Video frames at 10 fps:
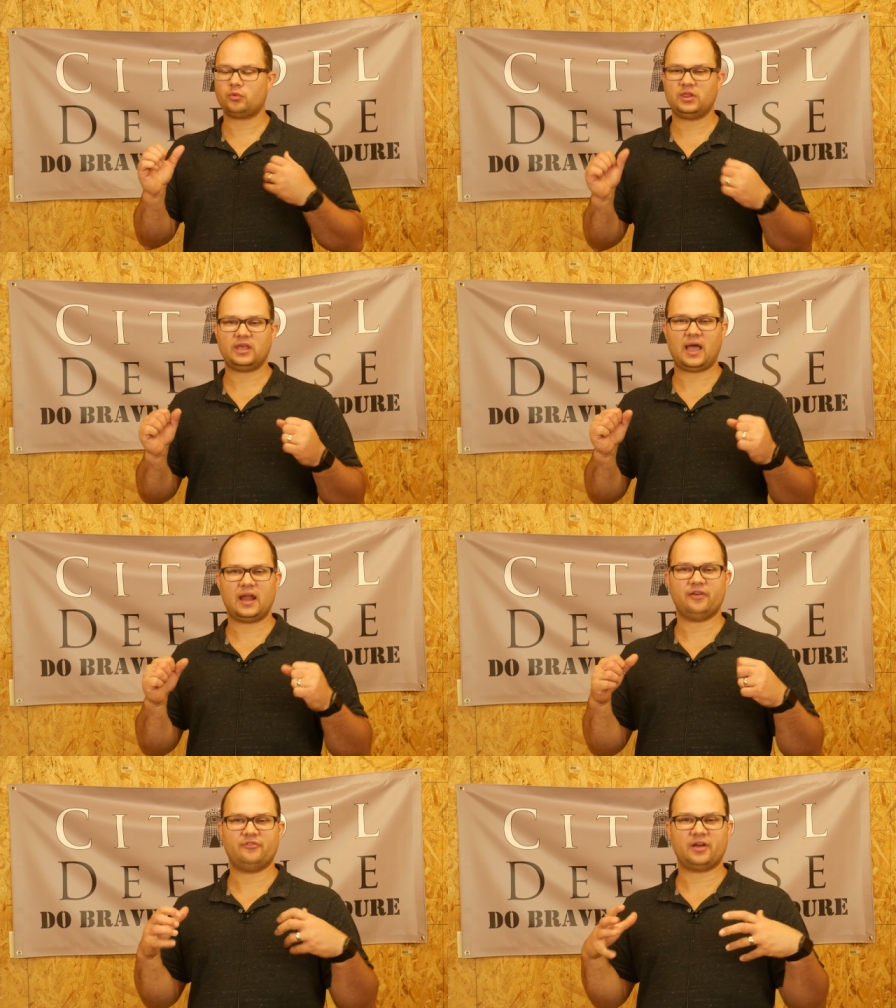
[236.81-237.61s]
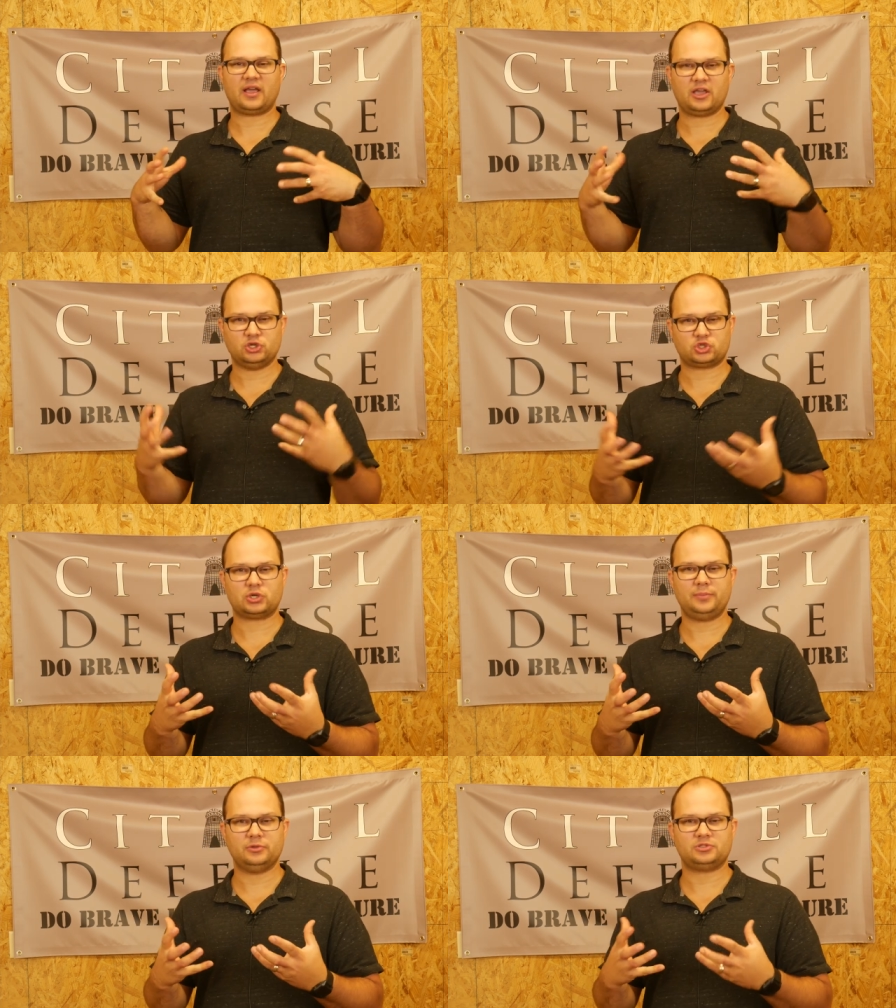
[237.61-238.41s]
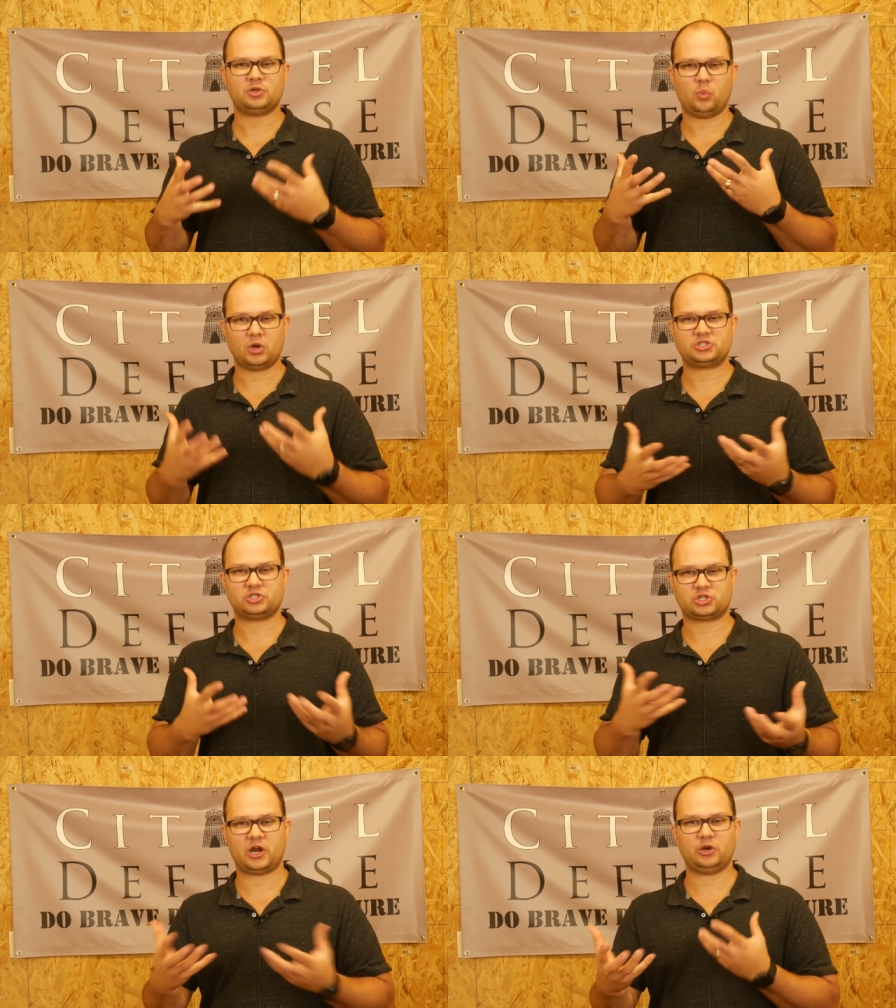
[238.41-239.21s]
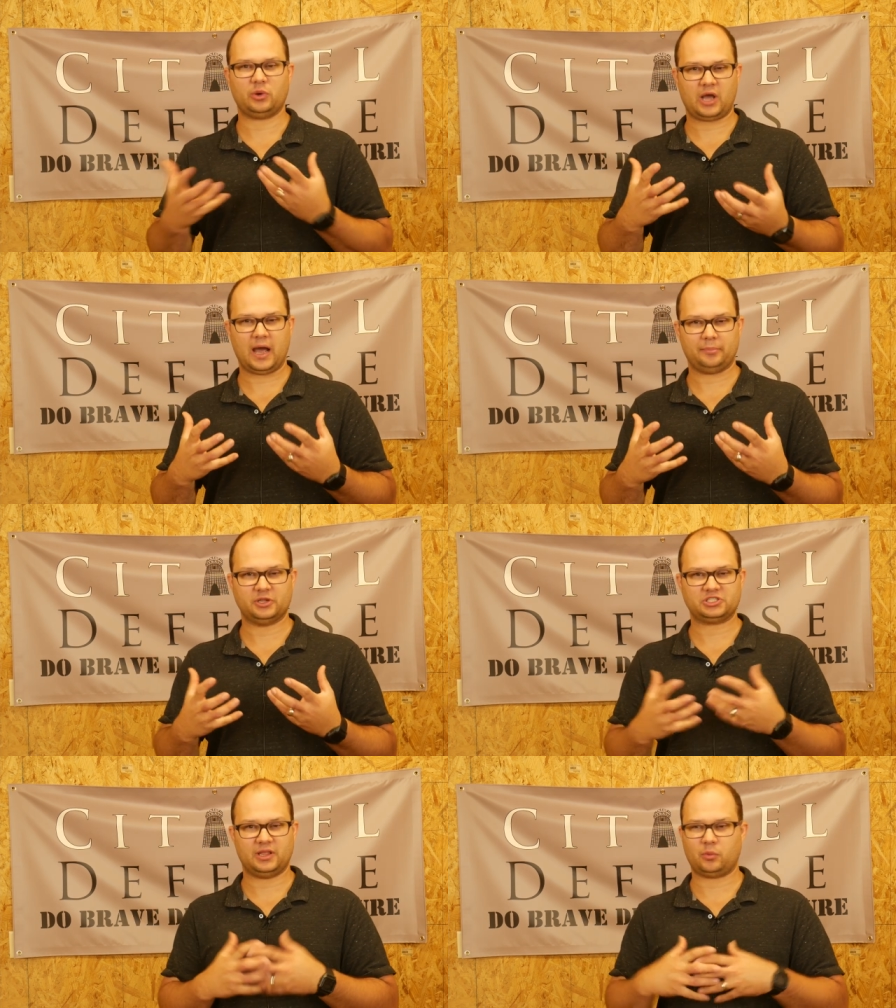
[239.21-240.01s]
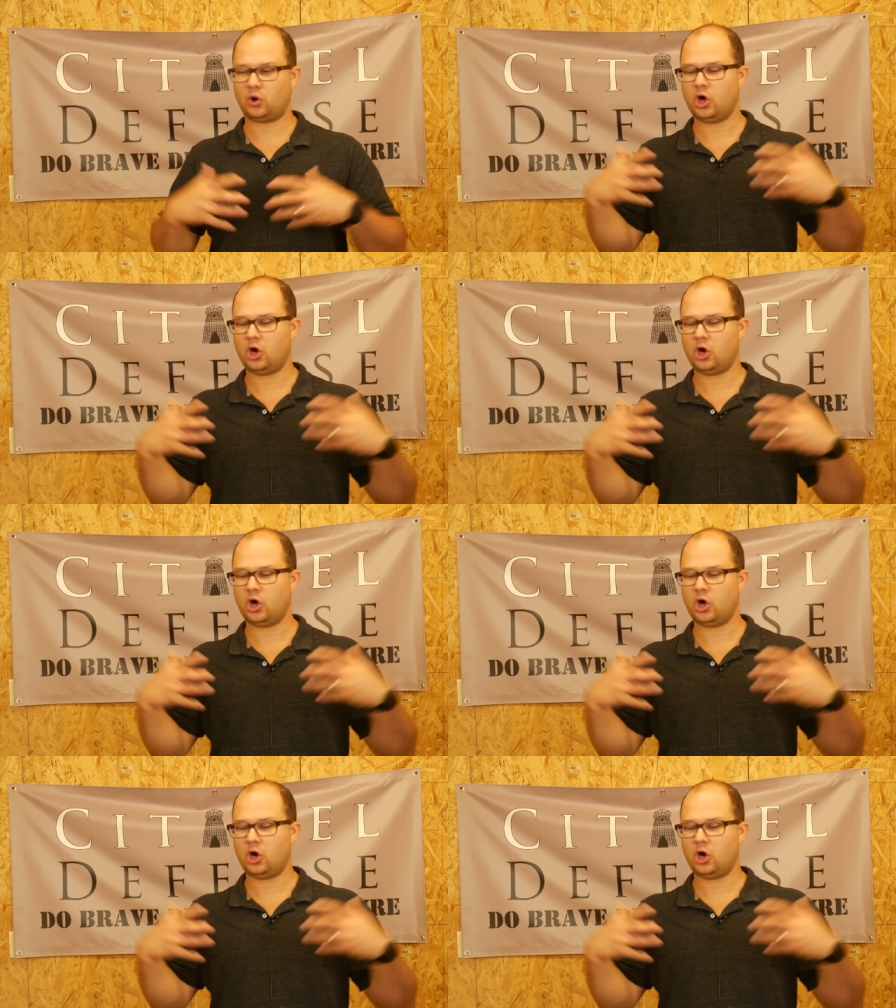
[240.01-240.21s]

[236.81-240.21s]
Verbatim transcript: really kind of contributes to what you're trying to accomplish, and that we're